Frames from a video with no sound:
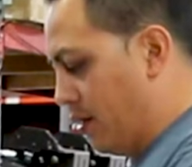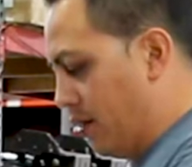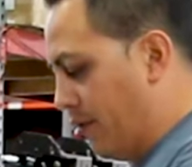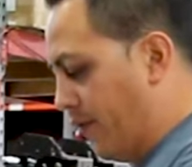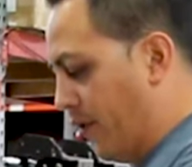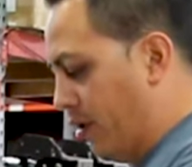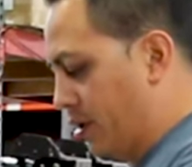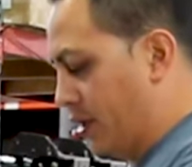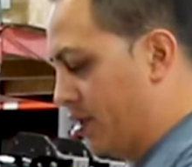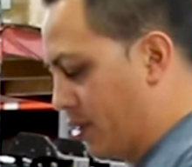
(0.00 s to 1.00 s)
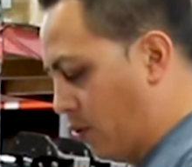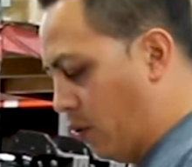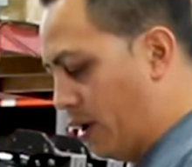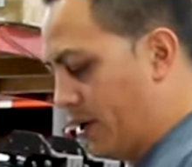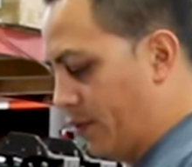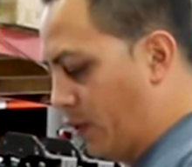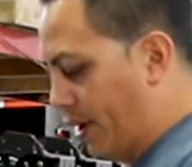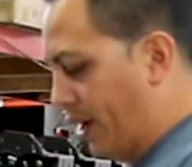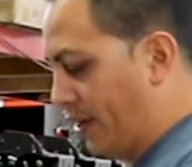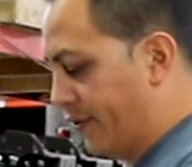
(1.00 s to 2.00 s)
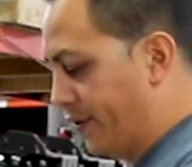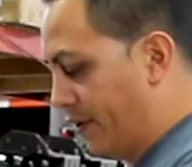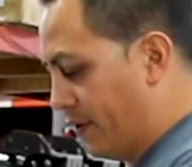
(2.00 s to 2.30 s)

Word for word: on the front. It is a one and one eighth